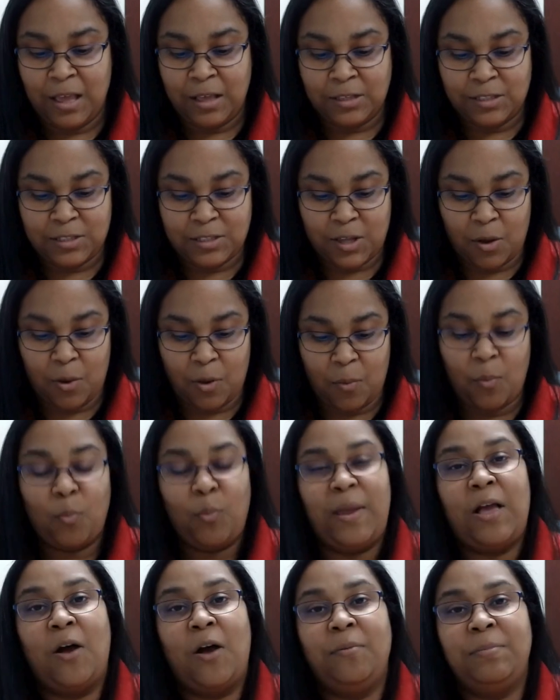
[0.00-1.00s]
So
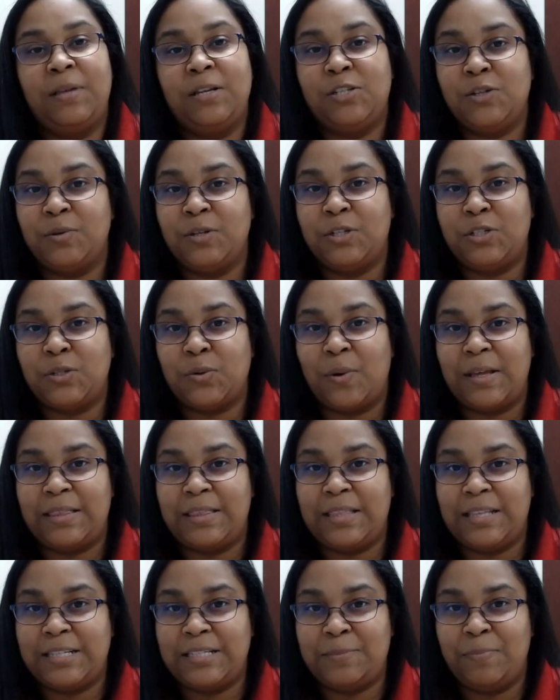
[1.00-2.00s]
we hope that you
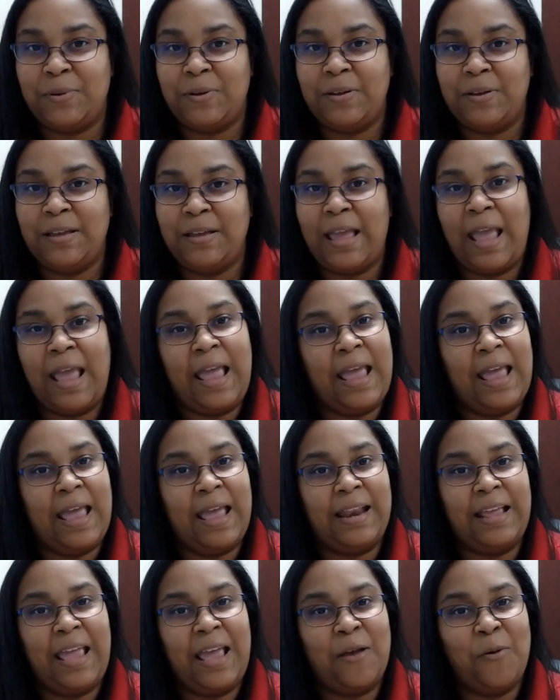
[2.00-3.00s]
enjoyed this book
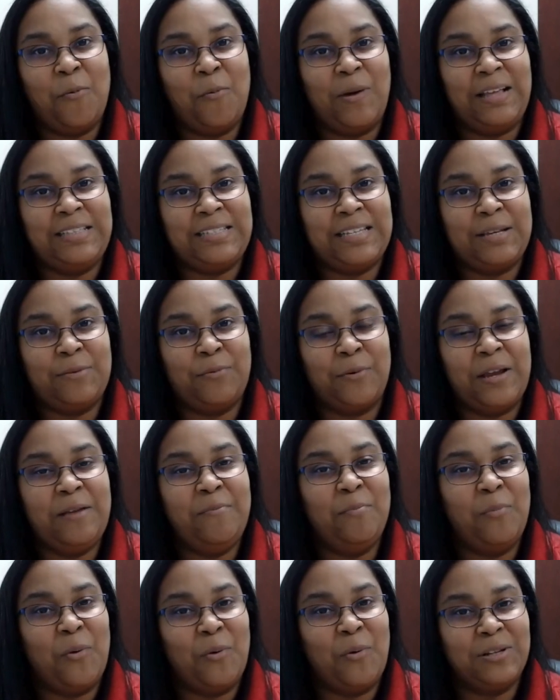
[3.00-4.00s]
and can't wait to
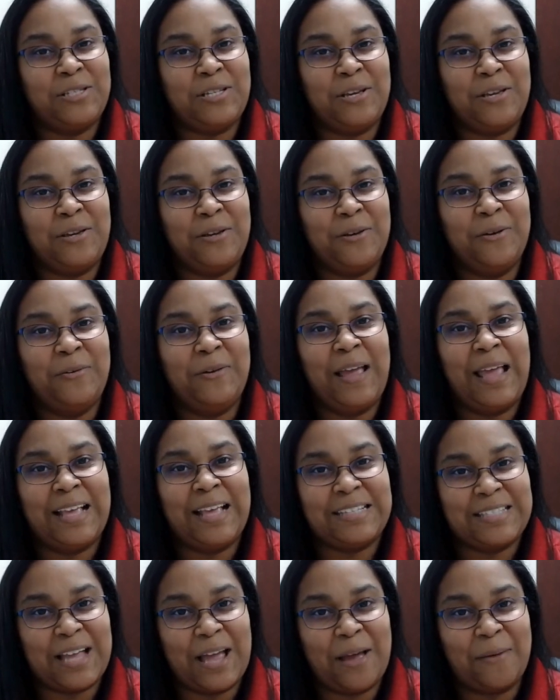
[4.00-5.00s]
read more to you
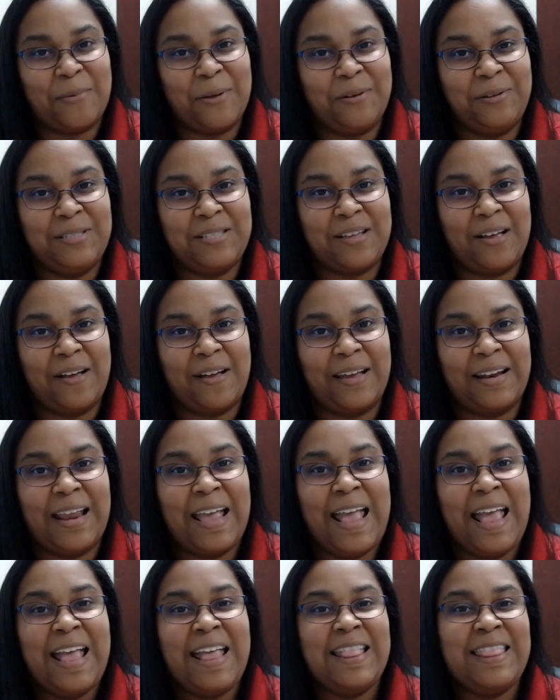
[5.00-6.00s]
as time goes on.
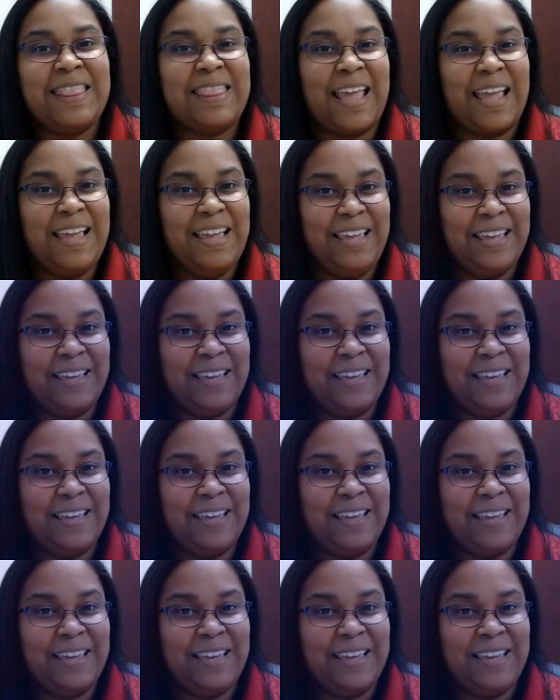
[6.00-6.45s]
Thank